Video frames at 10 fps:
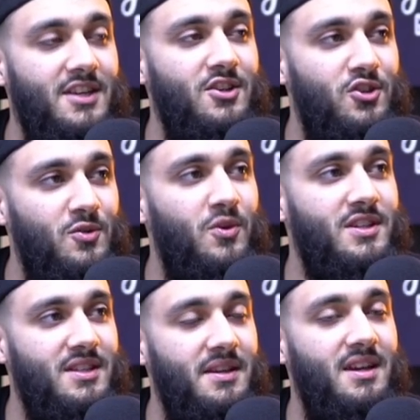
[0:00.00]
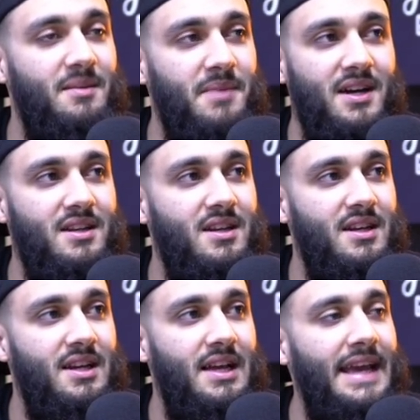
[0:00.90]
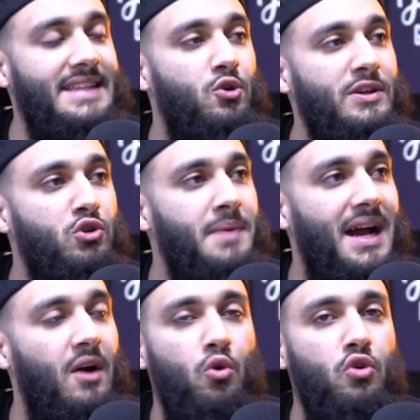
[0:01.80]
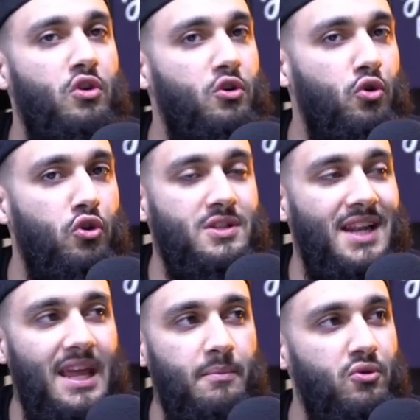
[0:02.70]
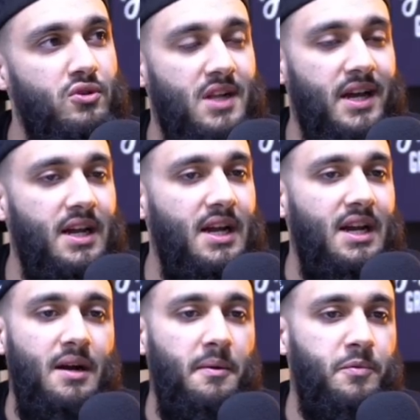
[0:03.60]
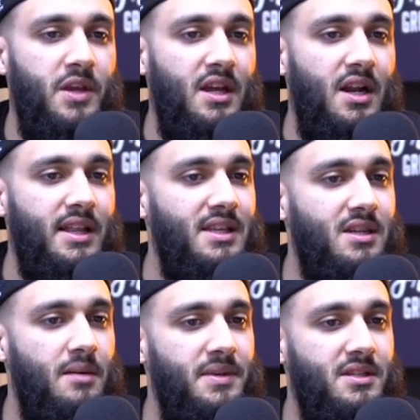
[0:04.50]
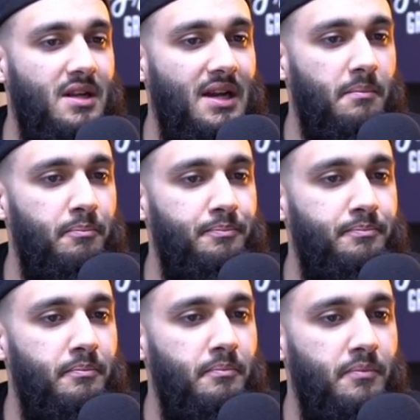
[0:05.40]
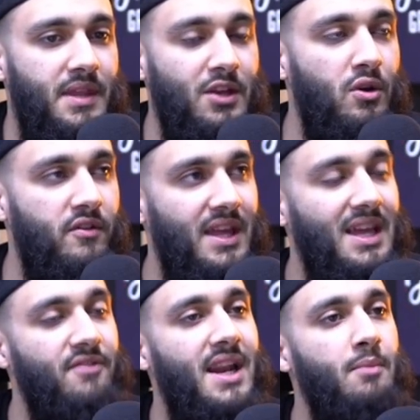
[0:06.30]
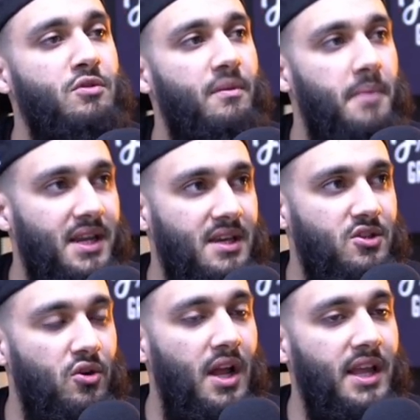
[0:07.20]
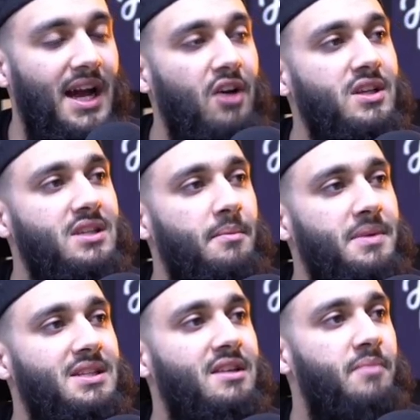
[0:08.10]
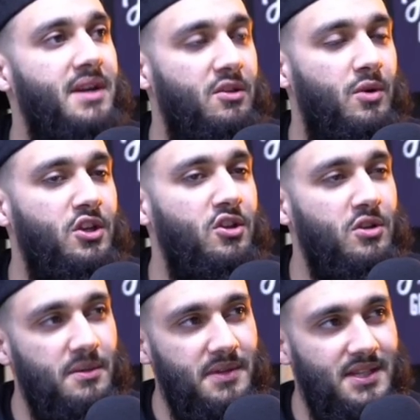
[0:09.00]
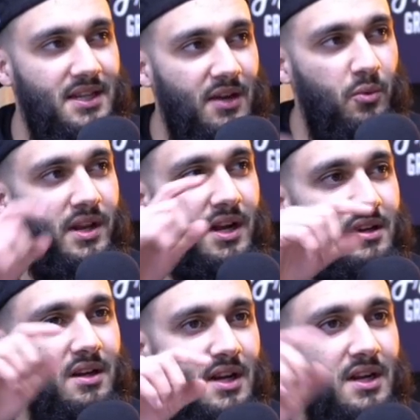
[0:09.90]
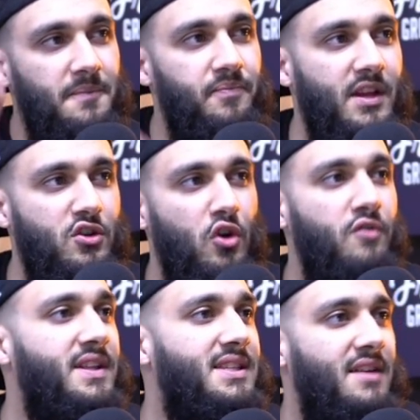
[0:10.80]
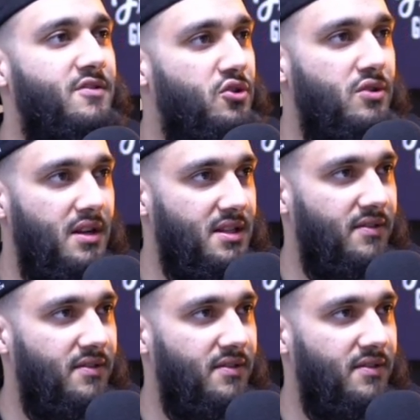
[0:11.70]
even. Yeah, you should watch. Yeah, man. Bro, it talks about how all those labels, like they these companies are like, they get the labels for money. So like how these companies give money. The one, you know, those companies that say like we're like dolphin safe tuna and